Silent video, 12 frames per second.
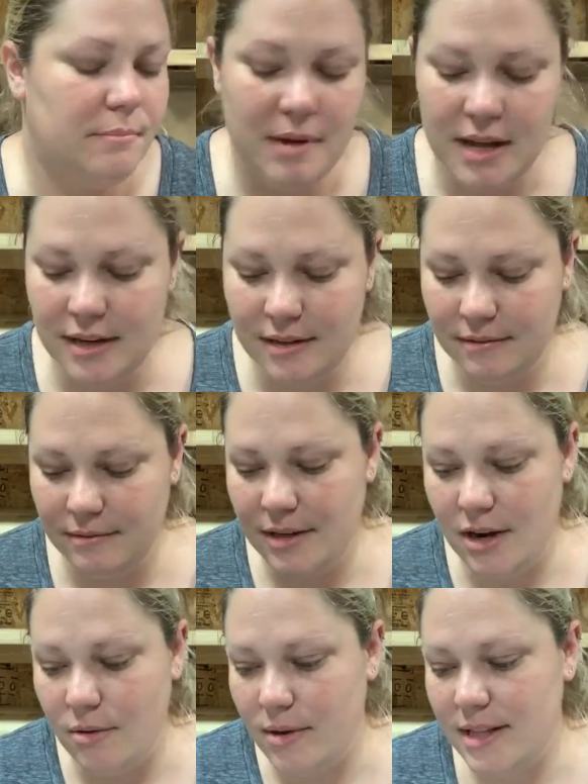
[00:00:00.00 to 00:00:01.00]
but
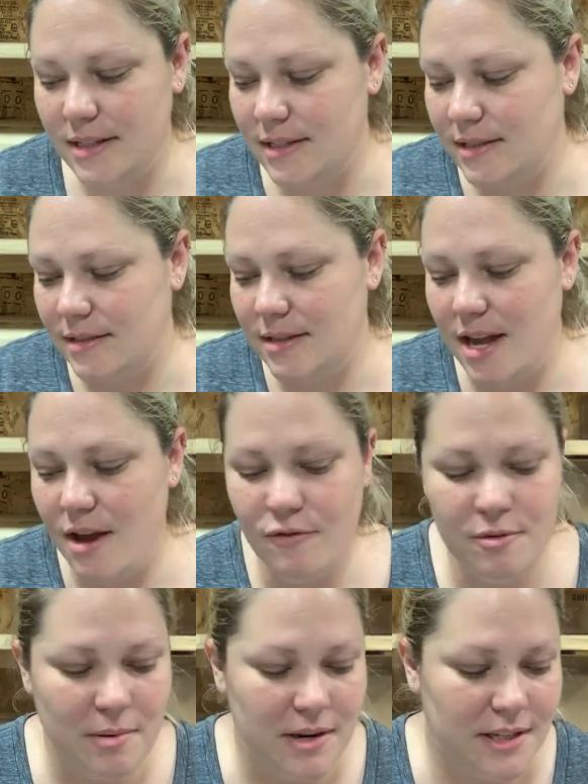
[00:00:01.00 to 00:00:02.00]
you know, it's
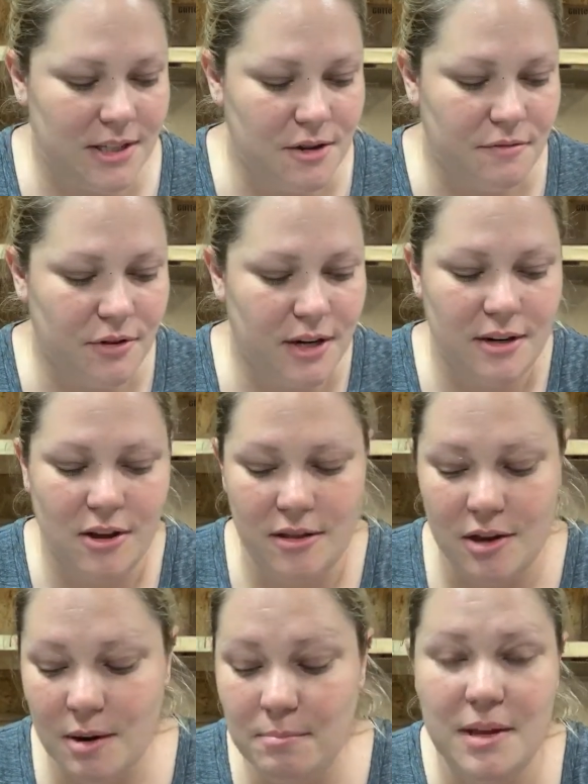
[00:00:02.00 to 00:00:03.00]
everybody's different on
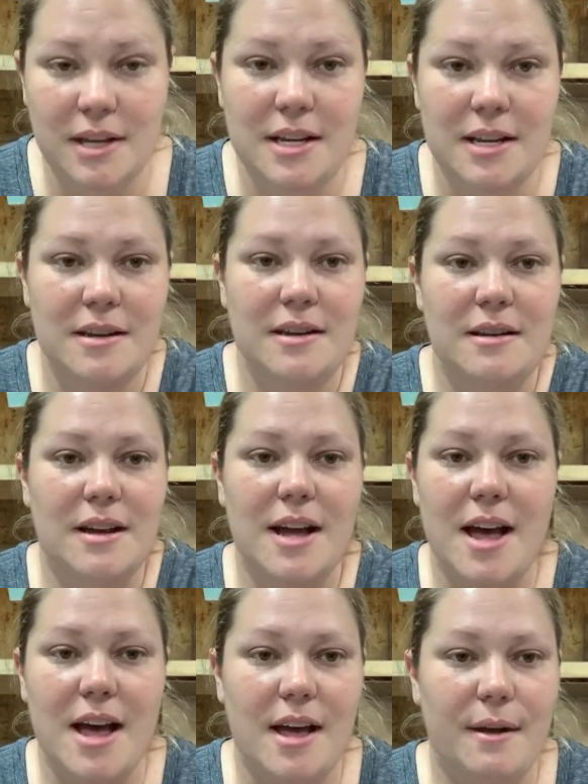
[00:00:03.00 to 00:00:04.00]
their opinion.
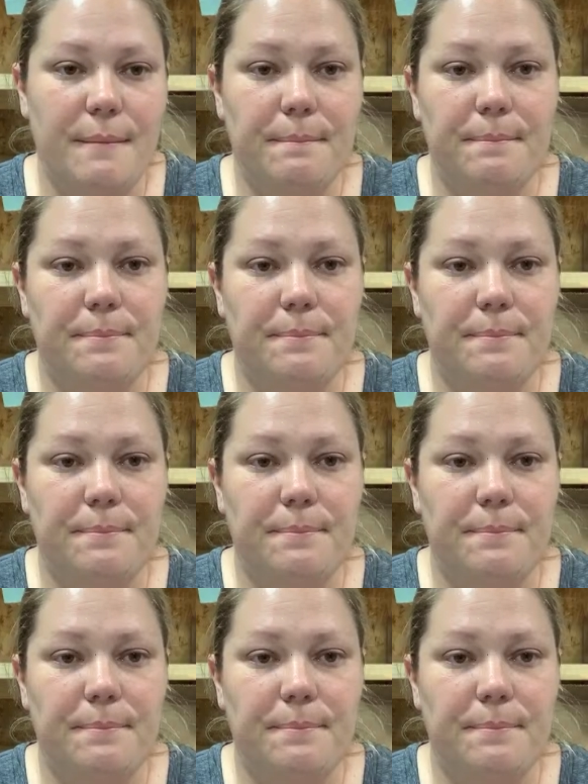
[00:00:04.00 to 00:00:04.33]
I